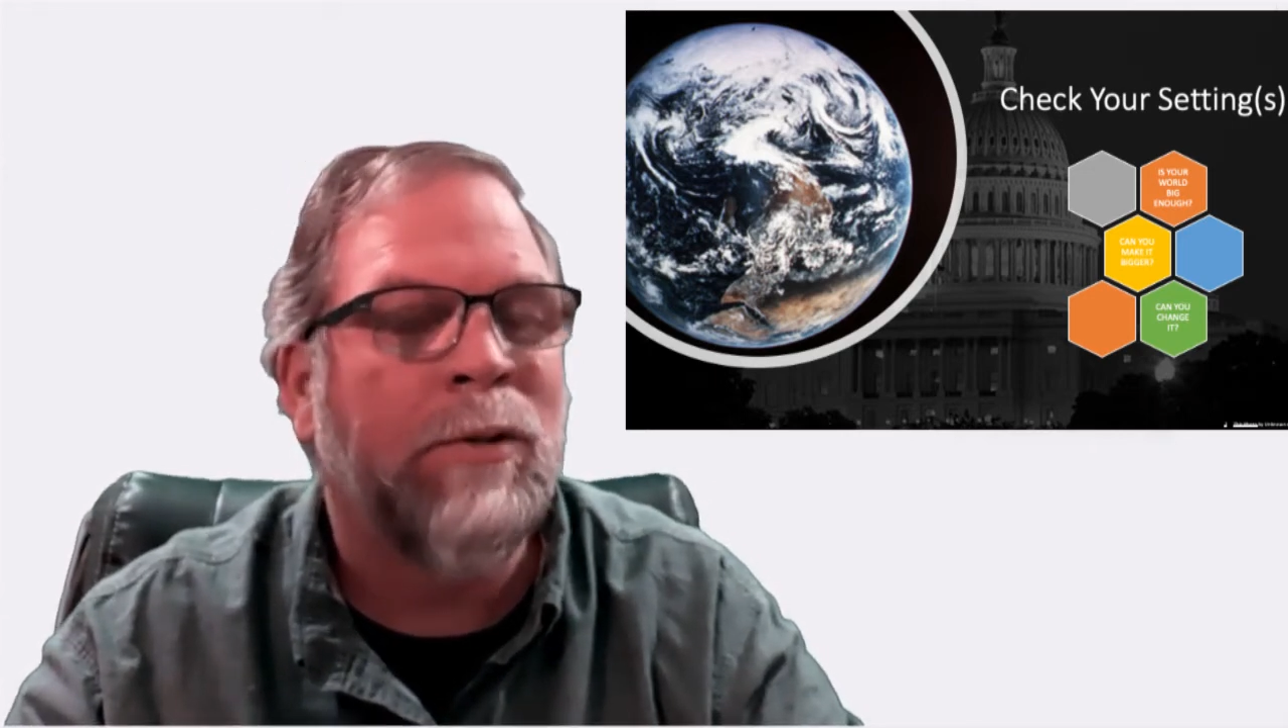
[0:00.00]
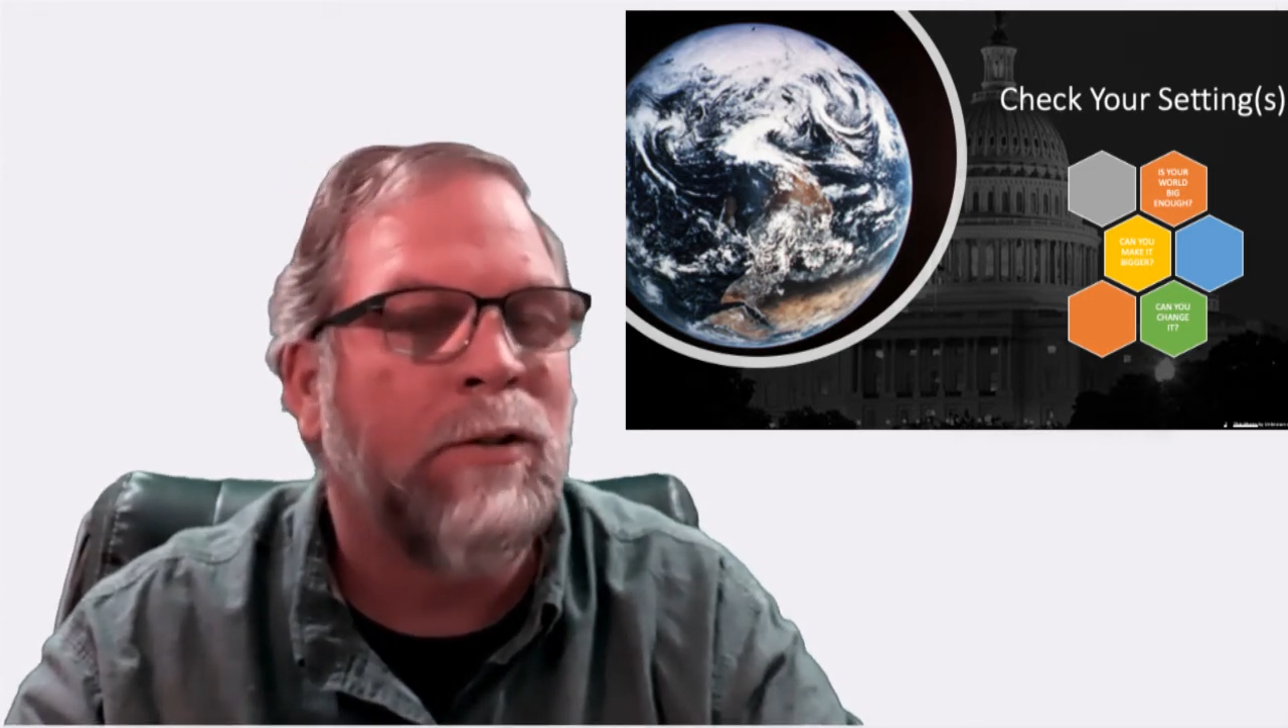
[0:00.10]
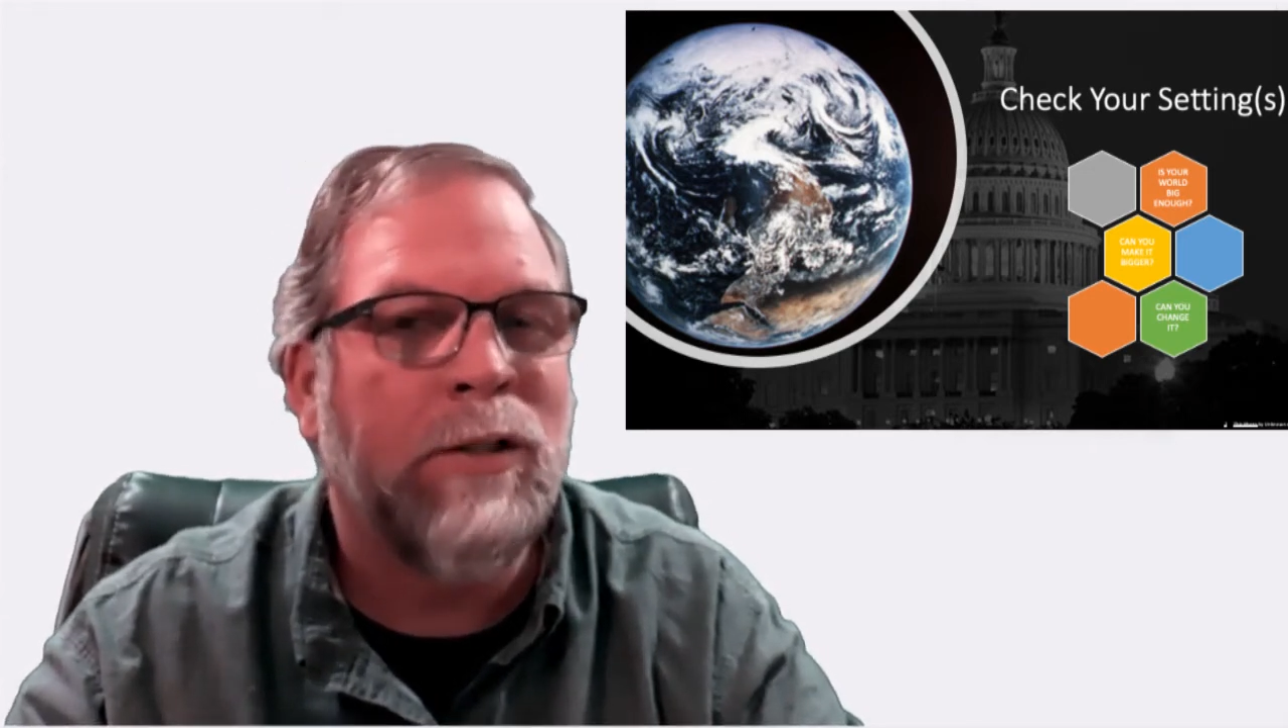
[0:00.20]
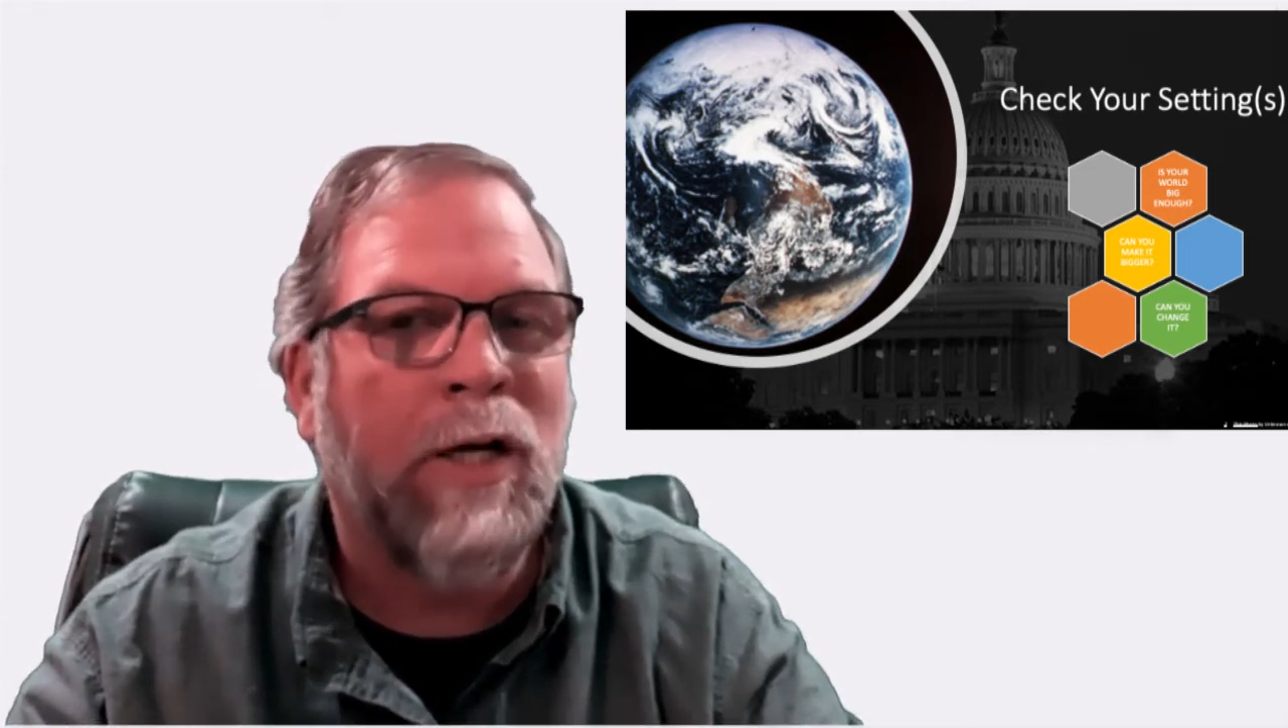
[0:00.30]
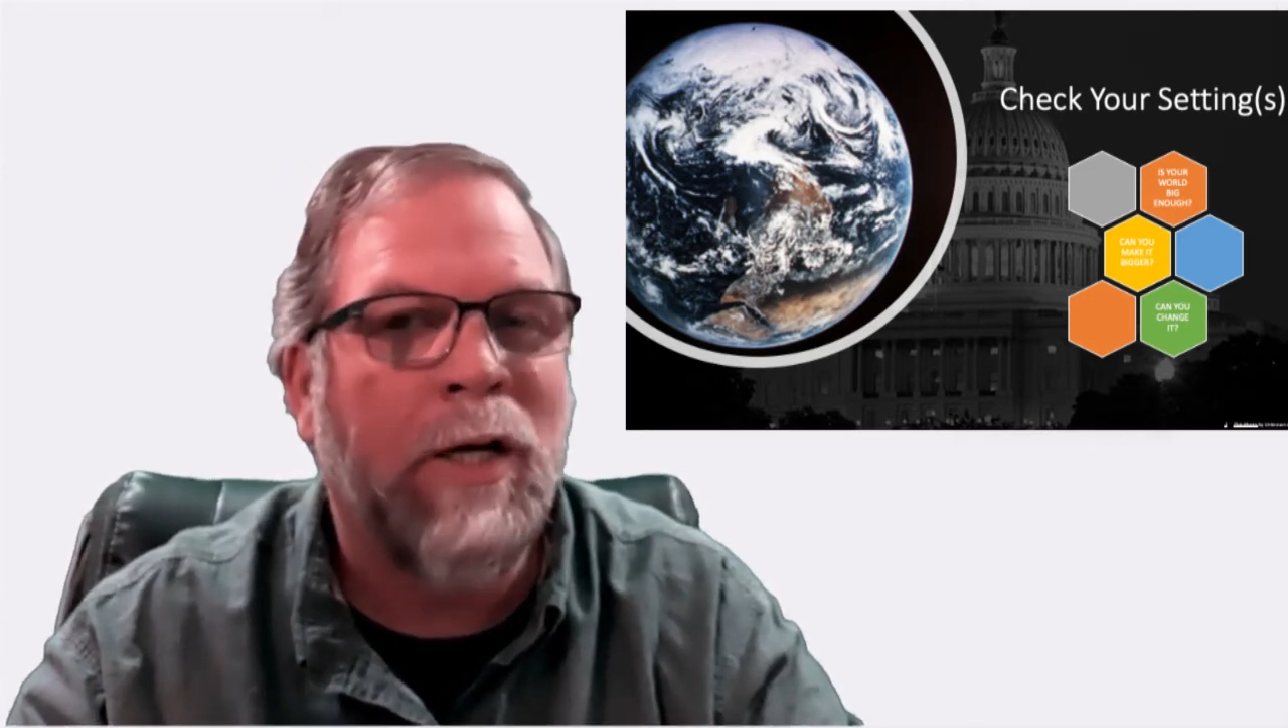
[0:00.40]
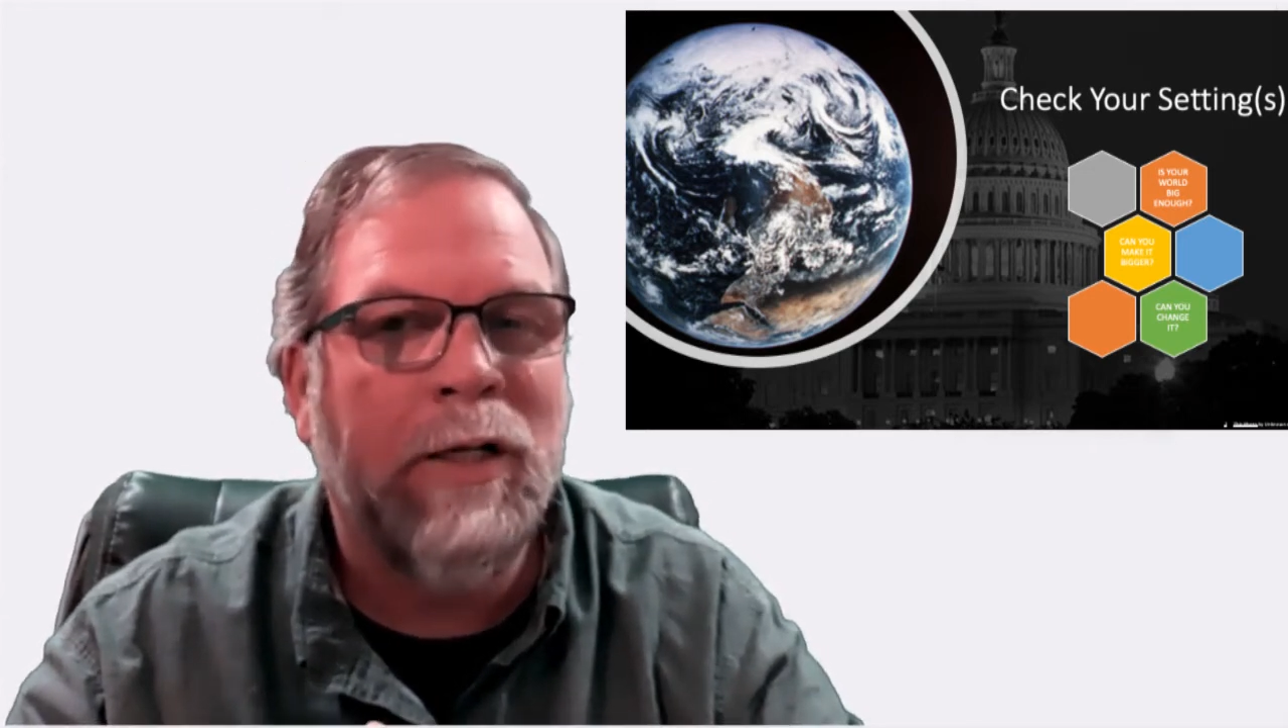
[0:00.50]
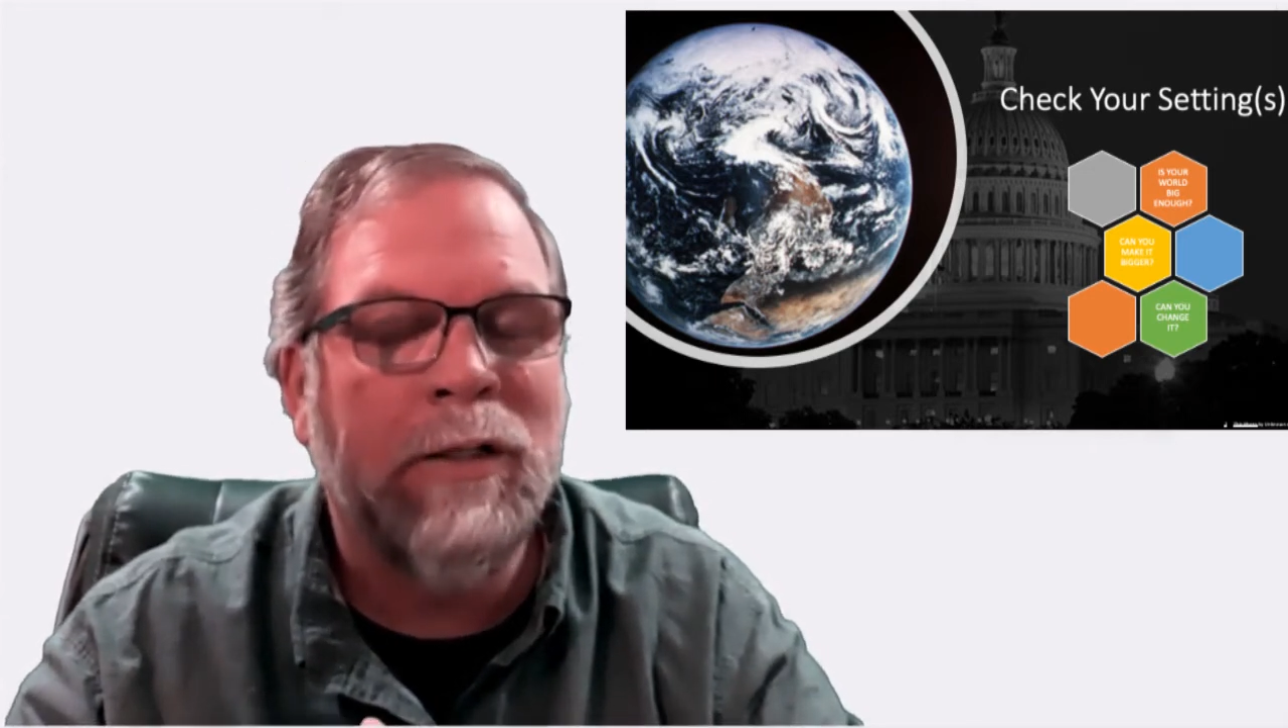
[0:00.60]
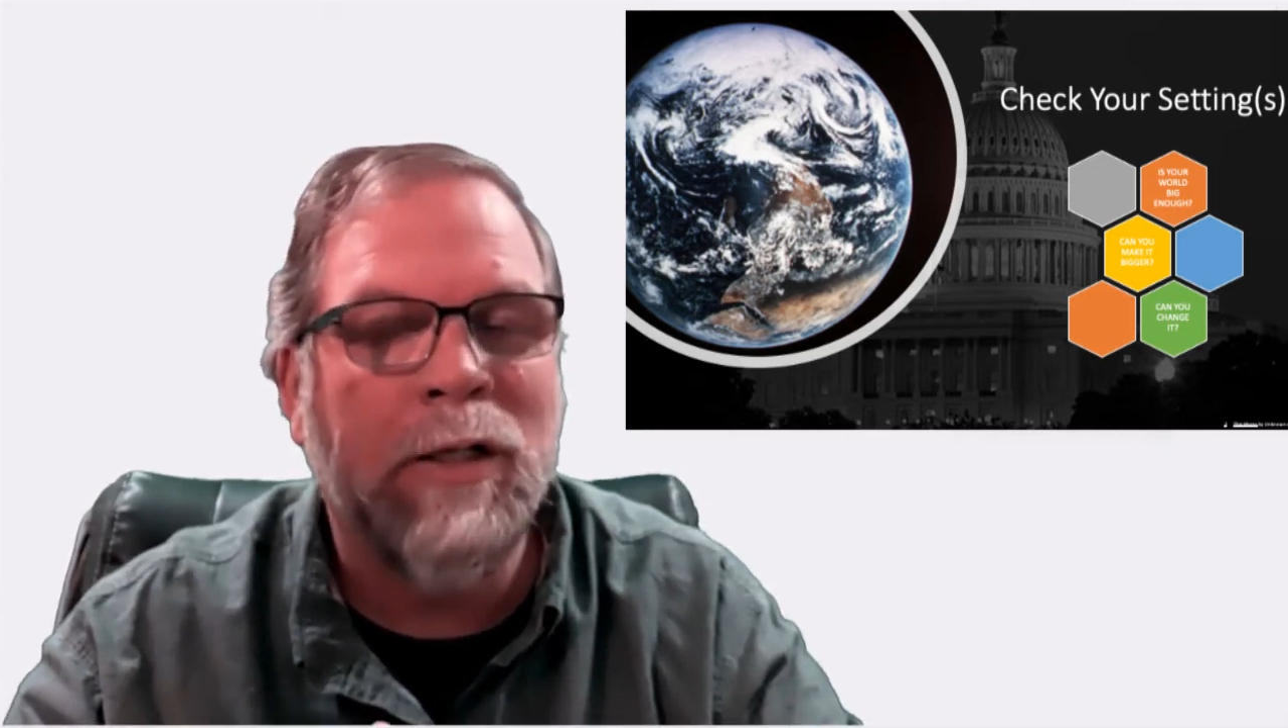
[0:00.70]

are dying